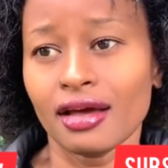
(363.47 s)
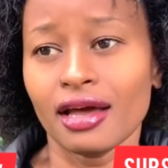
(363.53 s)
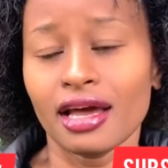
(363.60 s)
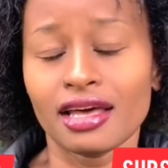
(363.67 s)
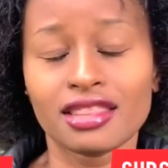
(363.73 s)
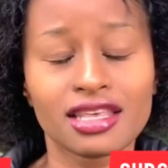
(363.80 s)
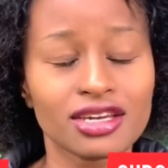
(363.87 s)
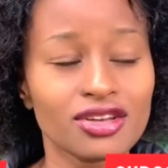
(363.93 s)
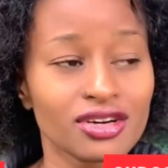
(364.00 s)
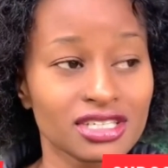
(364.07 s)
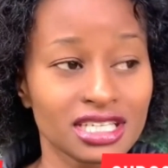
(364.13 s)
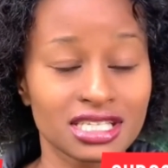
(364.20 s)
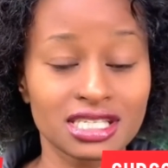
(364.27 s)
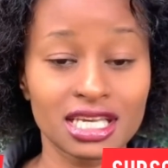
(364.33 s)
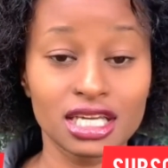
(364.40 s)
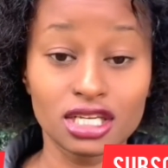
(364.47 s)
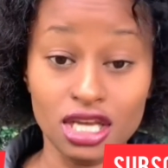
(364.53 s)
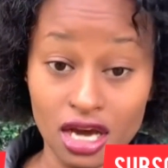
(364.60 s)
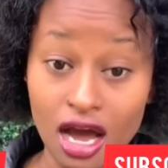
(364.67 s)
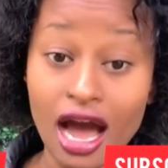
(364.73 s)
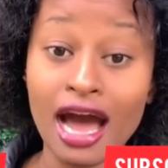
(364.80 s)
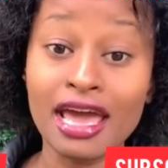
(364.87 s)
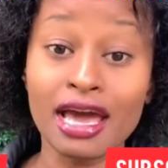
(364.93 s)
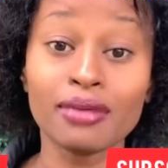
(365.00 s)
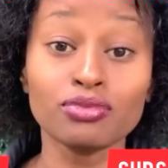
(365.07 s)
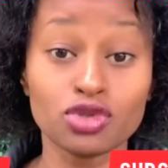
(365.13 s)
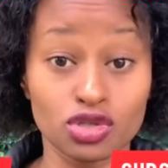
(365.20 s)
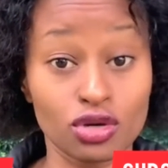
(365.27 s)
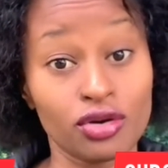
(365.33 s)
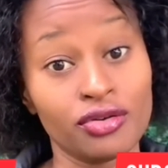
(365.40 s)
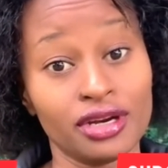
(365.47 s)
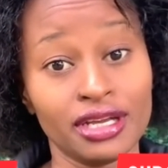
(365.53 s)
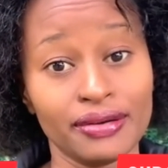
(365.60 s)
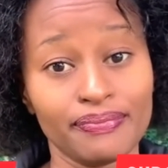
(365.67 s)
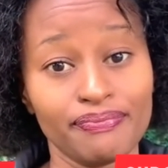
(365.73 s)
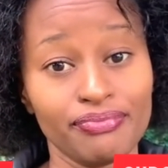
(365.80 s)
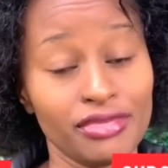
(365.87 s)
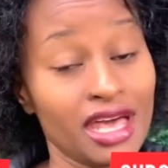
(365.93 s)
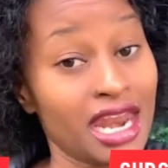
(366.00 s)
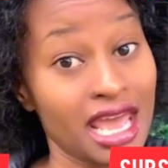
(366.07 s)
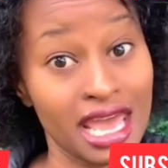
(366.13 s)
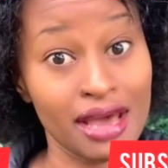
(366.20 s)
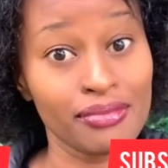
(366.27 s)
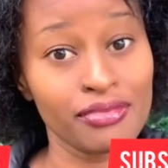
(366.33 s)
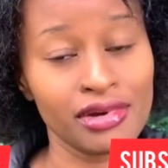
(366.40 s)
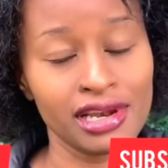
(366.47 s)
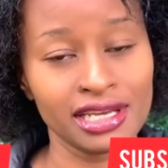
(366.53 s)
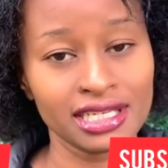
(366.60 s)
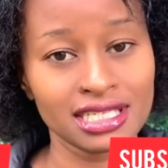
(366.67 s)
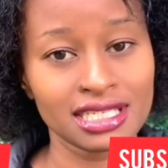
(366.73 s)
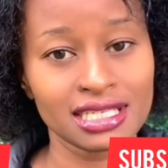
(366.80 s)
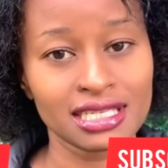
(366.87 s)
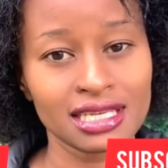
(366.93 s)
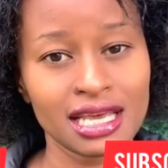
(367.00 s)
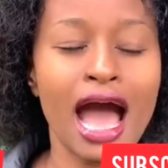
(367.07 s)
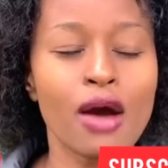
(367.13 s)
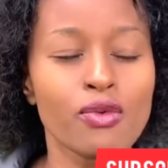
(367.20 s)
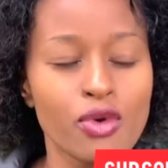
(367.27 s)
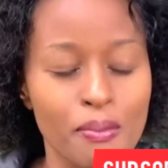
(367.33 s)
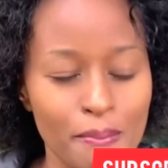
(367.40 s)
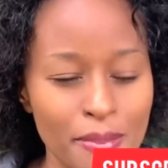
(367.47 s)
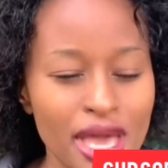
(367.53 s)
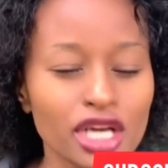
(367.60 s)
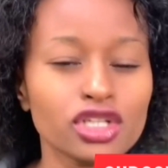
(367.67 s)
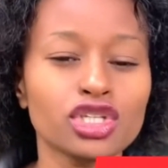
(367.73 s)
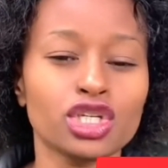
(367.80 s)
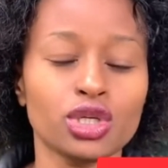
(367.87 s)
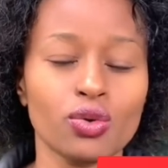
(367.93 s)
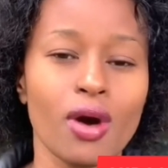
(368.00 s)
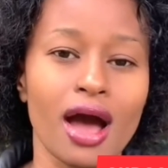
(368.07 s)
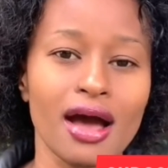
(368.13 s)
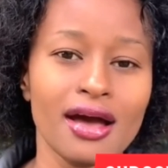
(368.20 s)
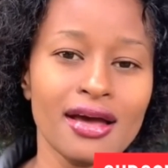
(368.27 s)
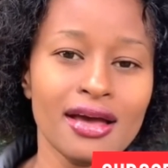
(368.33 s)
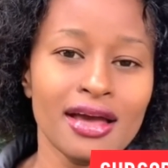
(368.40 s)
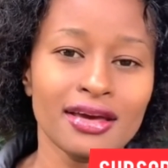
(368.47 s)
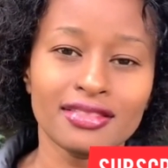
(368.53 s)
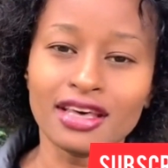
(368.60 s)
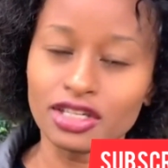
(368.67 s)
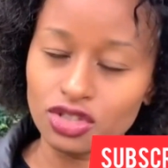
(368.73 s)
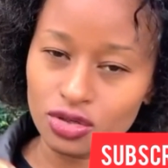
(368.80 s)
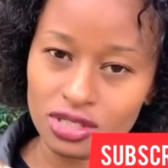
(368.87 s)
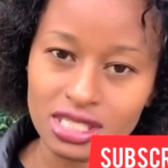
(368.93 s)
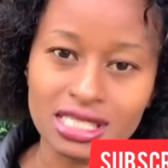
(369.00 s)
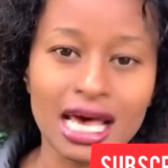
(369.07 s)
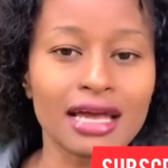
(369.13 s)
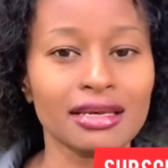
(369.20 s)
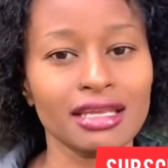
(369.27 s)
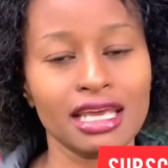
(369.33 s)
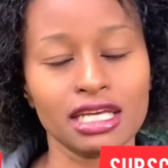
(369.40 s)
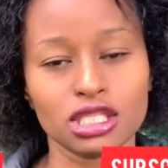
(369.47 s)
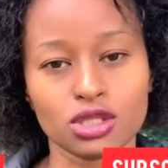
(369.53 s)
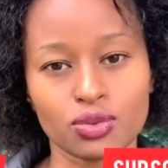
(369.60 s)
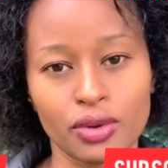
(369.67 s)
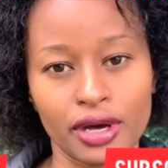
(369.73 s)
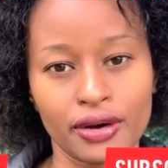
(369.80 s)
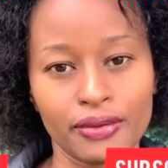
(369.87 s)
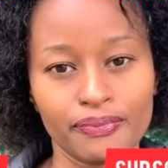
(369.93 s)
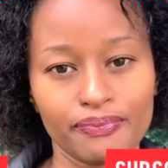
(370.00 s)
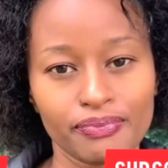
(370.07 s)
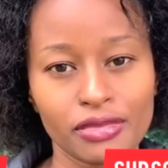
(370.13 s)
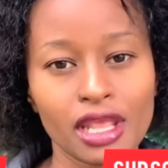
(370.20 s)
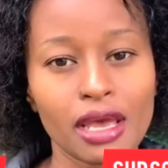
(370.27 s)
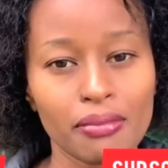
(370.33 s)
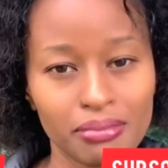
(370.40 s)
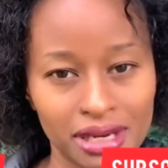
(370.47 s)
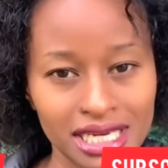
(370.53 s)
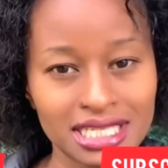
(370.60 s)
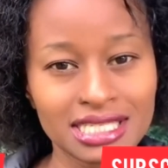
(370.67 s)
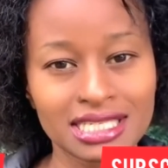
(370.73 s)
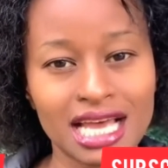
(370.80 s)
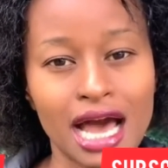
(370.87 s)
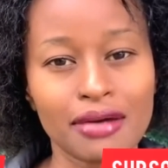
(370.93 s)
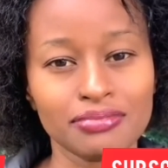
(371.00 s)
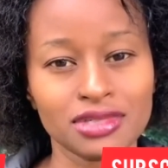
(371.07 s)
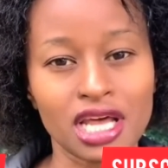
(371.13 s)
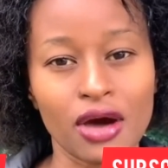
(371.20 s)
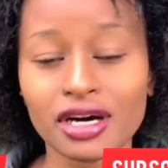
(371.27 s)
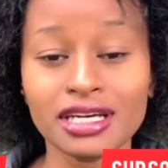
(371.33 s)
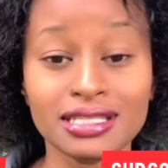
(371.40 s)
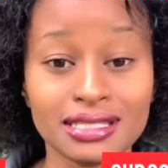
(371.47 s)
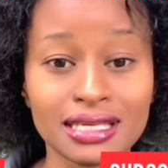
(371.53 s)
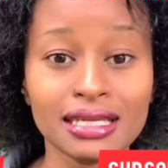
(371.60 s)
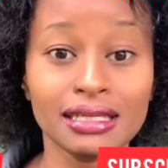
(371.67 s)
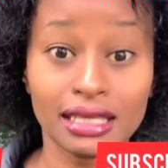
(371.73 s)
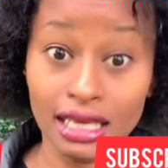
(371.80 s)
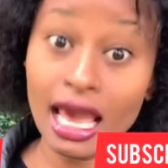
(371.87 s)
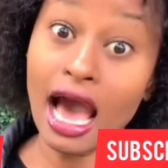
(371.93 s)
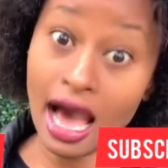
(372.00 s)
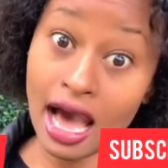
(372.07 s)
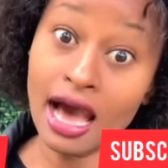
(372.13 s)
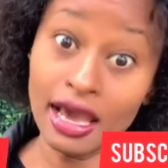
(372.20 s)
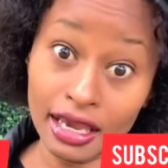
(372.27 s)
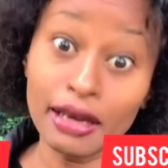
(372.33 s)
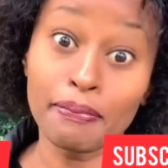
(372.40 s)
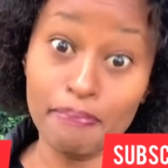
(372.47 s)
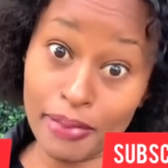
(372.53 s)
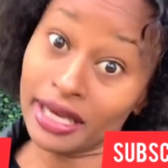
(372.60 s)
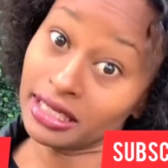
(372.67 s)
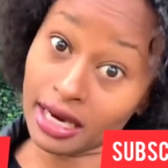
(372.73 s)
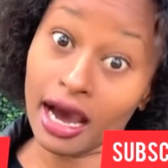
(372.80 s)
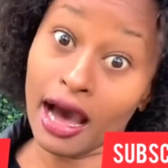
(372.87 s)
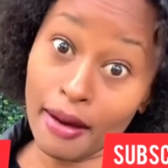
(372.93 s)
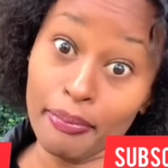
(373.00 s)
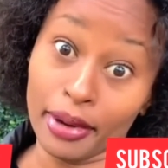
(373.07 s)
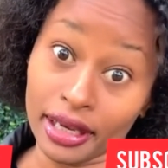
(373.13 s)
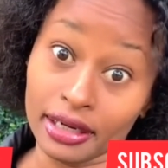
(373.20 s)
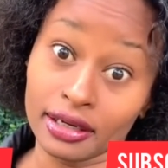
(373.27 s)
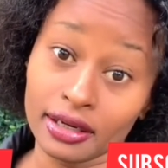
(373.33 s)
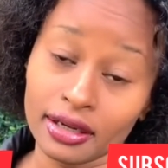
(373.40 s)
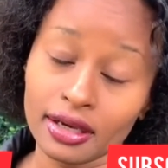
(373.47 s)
And the doctor said, I am sorry that I am late. I will make sure that your son gets well. Please calm down. He said, yeah, it better happen.